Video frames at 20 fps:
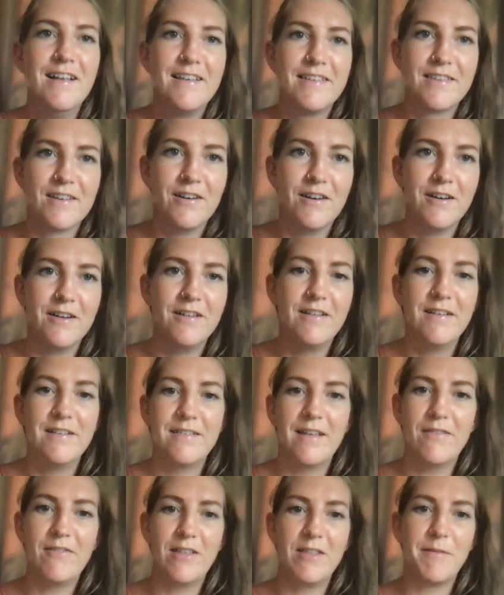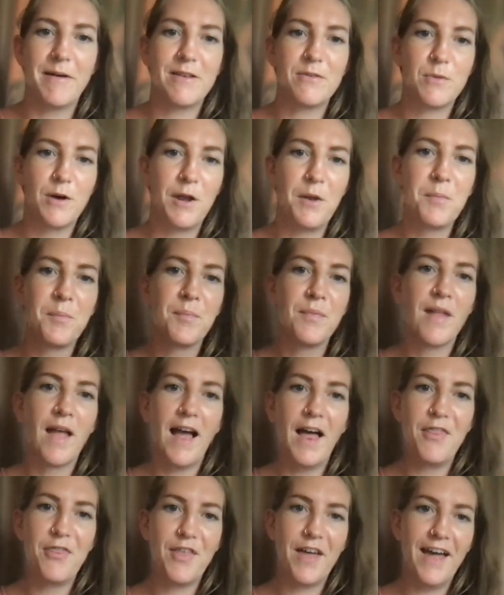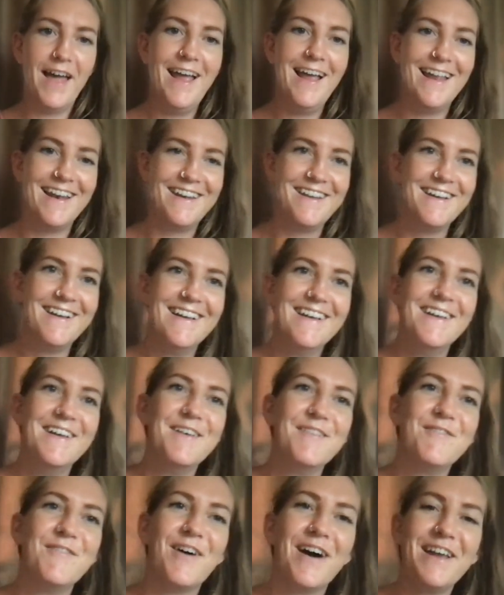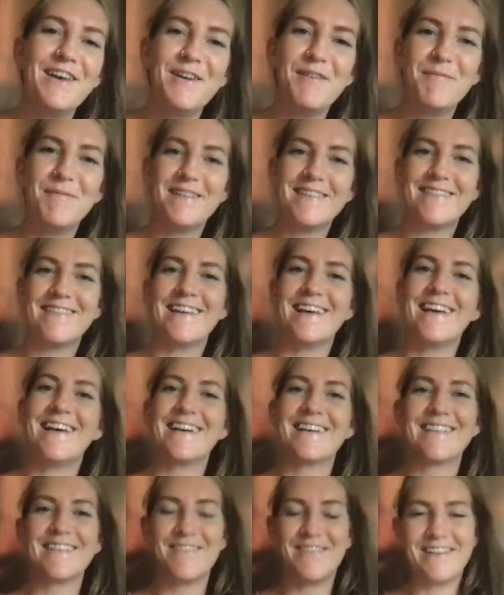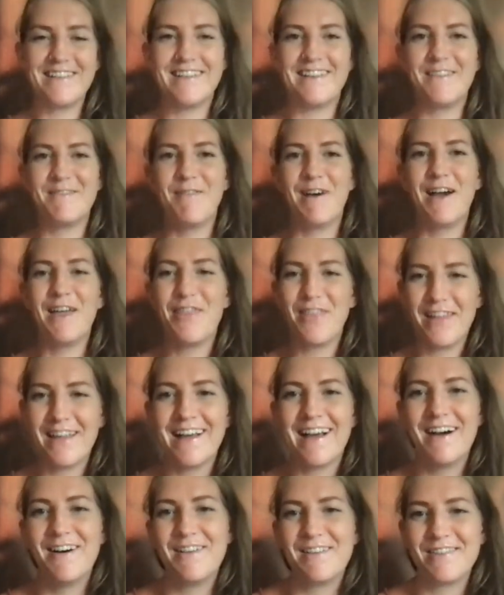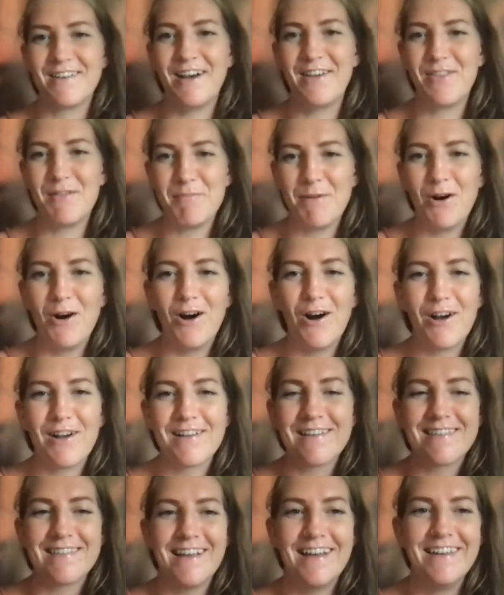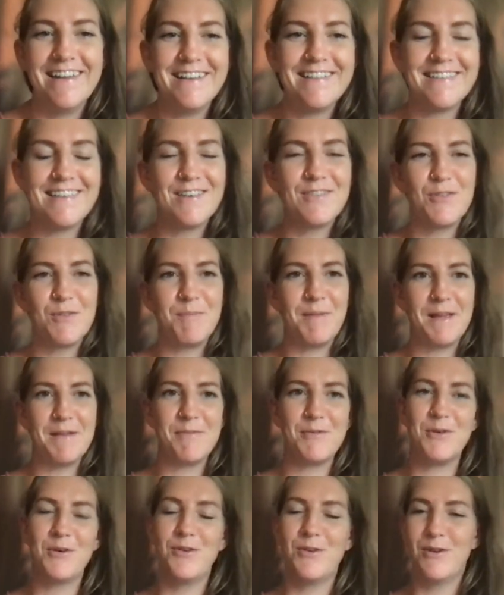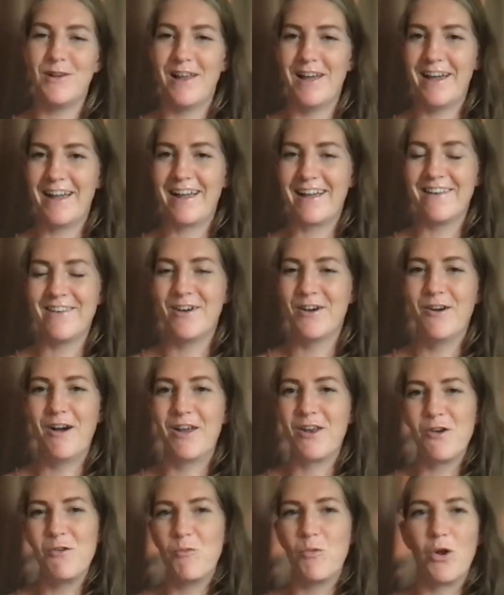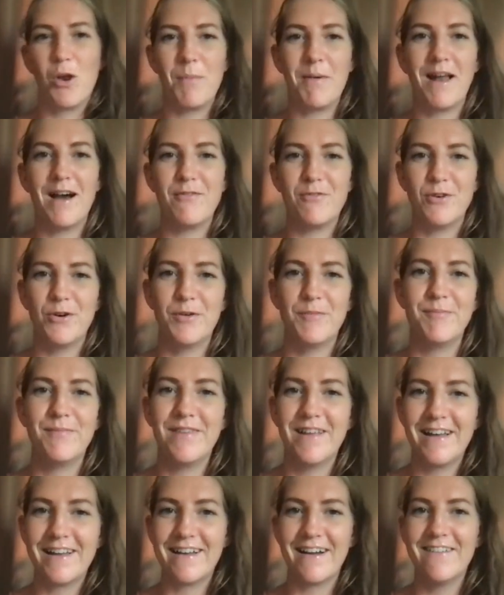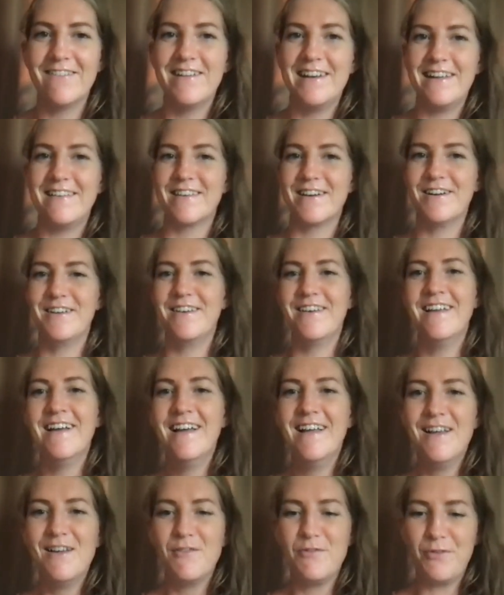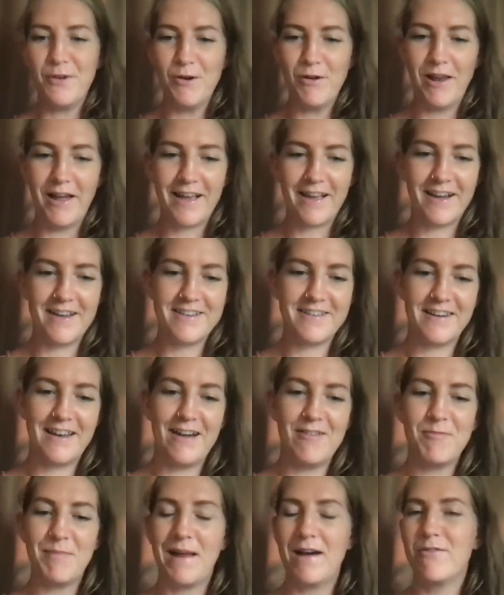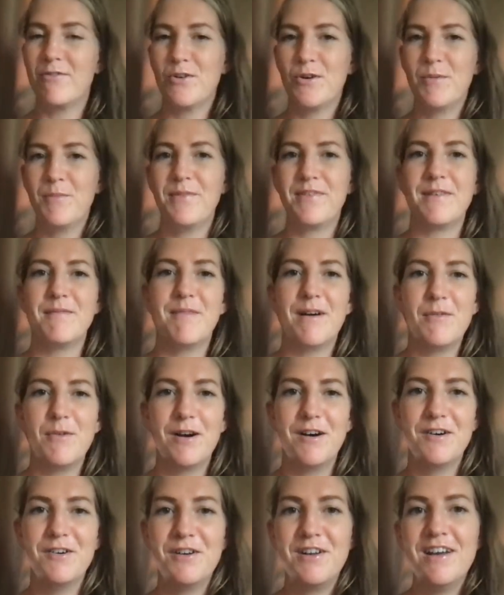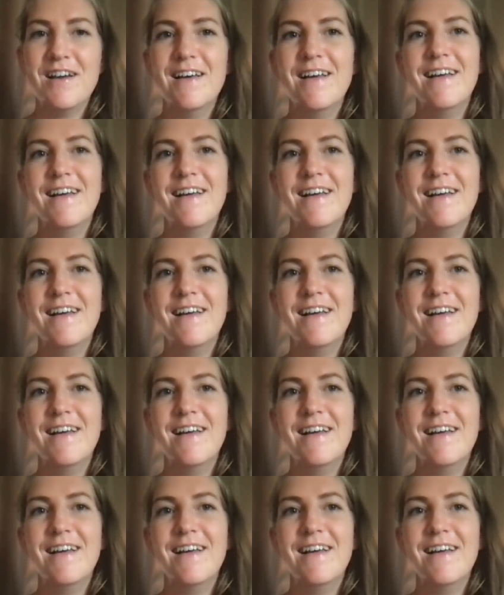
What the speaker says: So definitely the best one. And then my number 6, which is my think outside the box. And this is for people who are like, no, I don't want a platform. Like, I really don't feel like I should have platforms in my world.